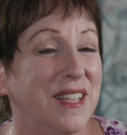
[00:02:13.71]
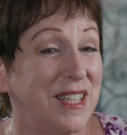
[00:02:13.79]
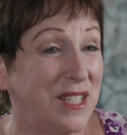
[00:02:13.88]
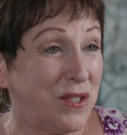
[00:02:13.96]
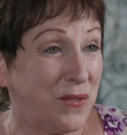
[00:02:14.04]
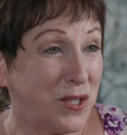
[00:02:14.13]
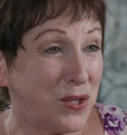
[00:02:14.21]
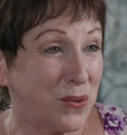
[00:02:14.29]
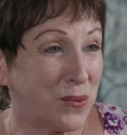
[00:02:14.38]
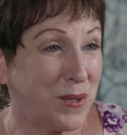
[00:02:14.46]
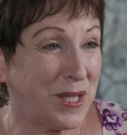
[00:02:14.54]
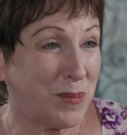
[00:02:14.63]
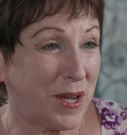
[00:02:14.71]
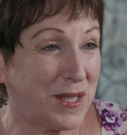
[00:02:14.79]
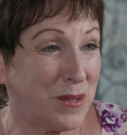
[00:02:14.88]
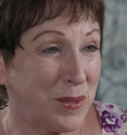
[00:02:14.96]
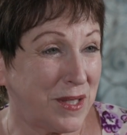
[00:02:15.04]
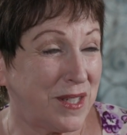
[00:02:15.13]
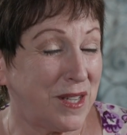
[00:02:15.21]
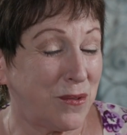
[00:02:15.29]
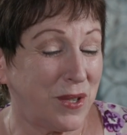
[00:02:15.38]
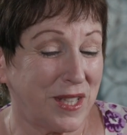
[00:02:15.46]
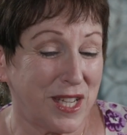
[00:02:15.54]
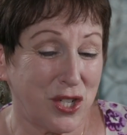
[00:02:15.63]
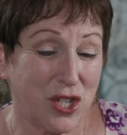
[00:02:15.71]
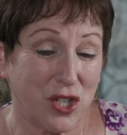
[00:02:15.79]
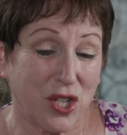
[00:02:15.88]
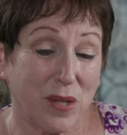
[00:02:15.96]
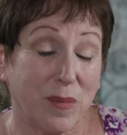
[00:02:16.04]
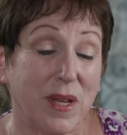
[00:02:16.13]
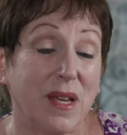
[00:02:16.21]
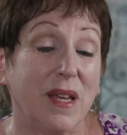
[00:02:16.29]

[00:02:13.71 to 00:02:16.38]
individual responsibility and relationship.